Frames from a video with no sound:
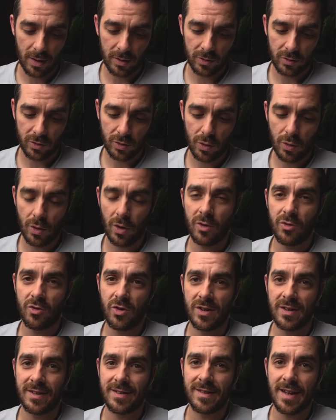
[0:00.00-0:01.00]

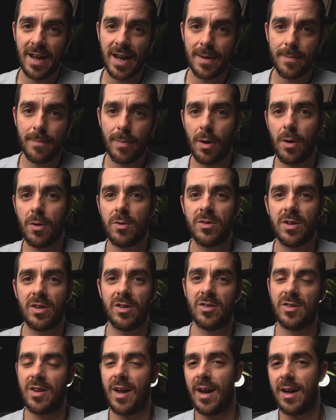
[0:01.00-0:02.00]
£210. This
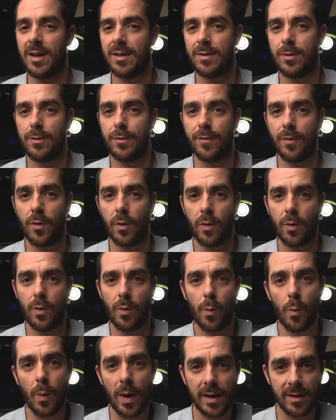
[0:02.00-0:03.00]
is ideal for
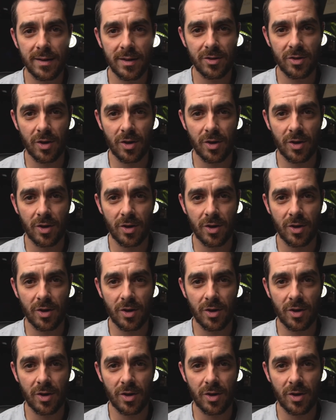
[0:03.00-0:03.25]
weddings.